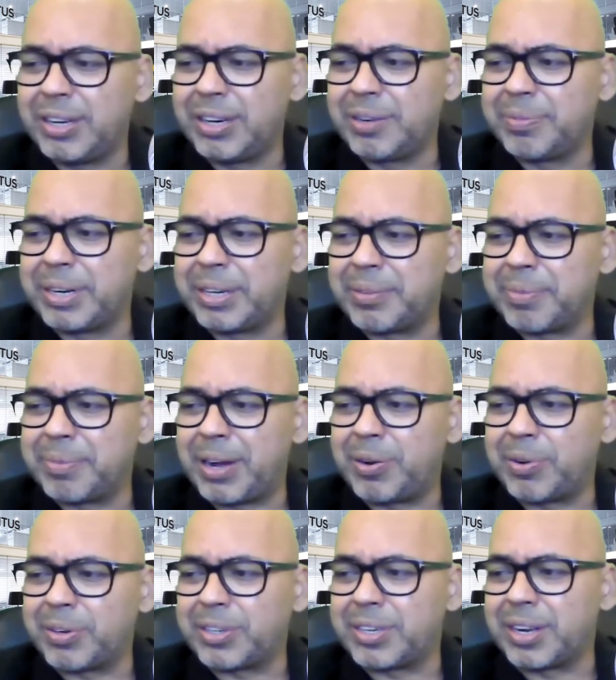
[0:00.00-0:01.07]
little bit
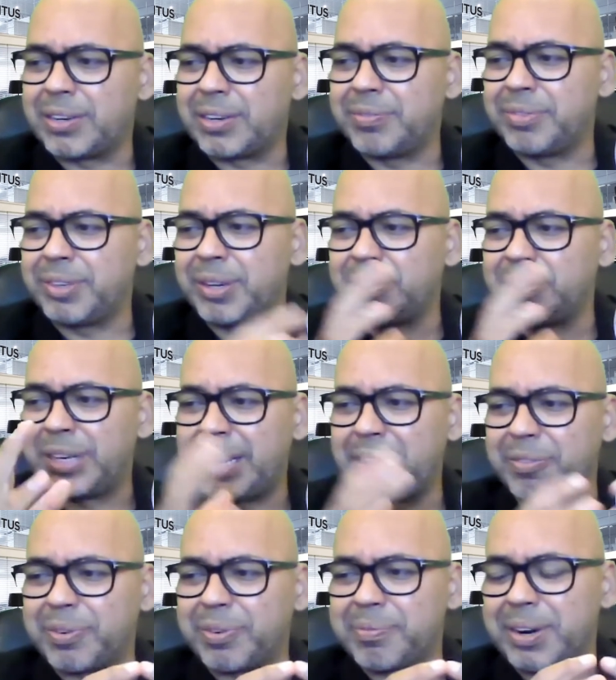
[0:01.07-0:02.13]
about
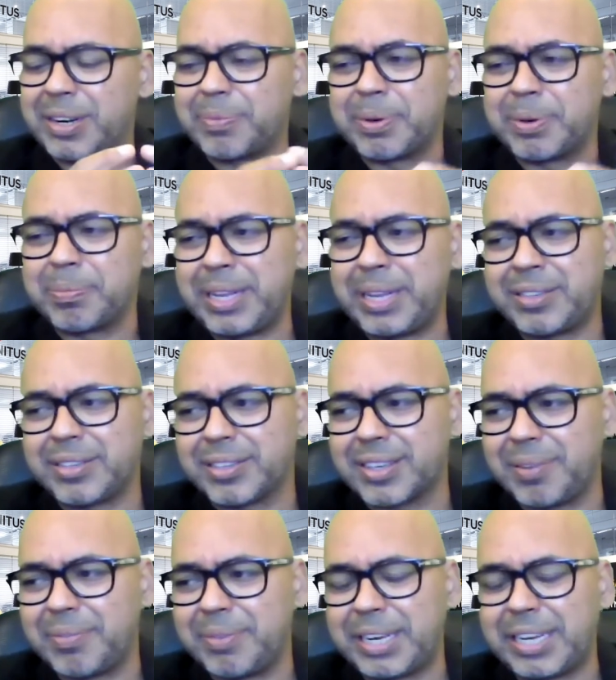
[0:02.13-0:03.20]
data from multiple places
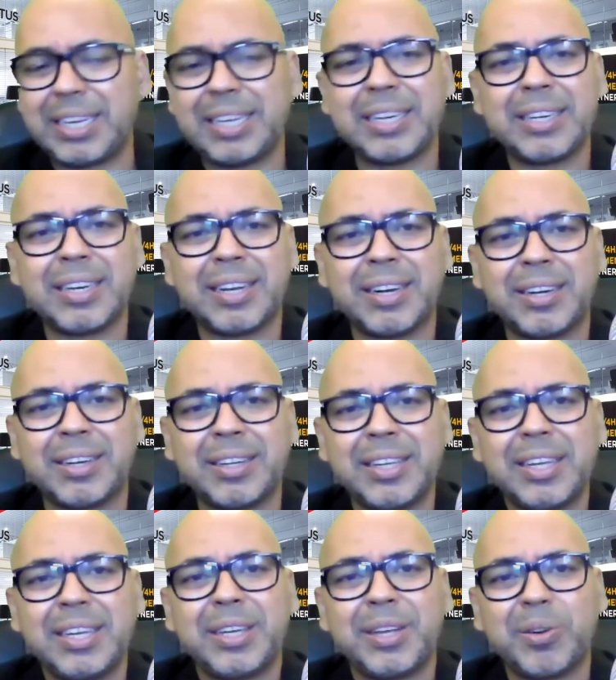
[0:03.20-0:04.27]
coming in,
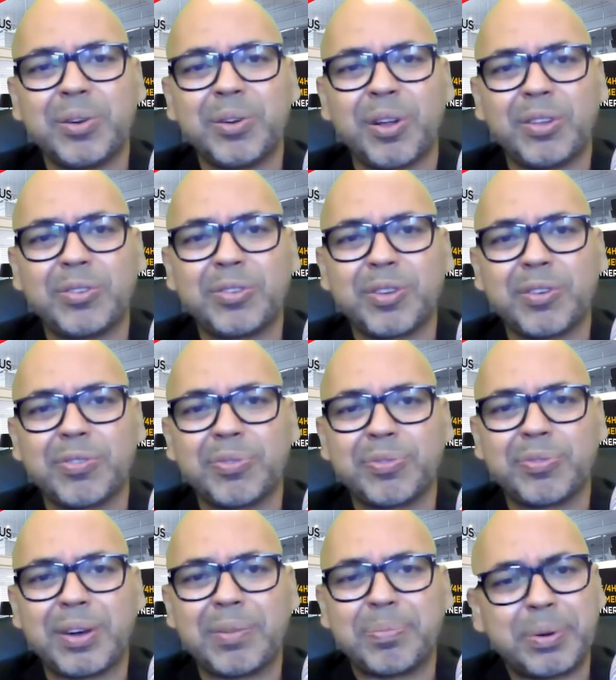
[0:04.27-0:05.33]
lots of
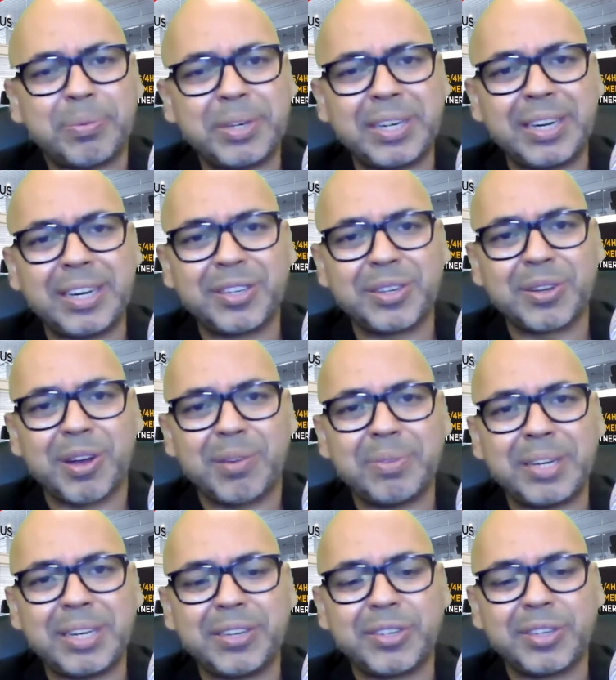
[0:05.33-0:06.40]
permutation,
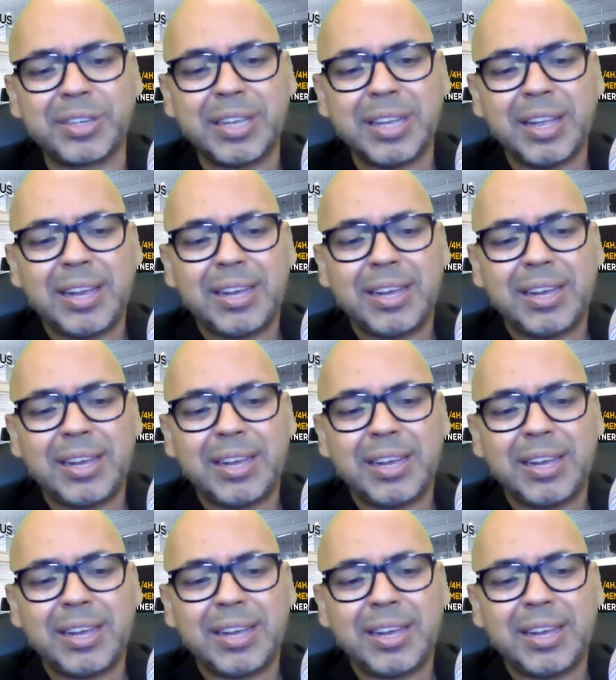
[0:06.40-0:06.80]
combination.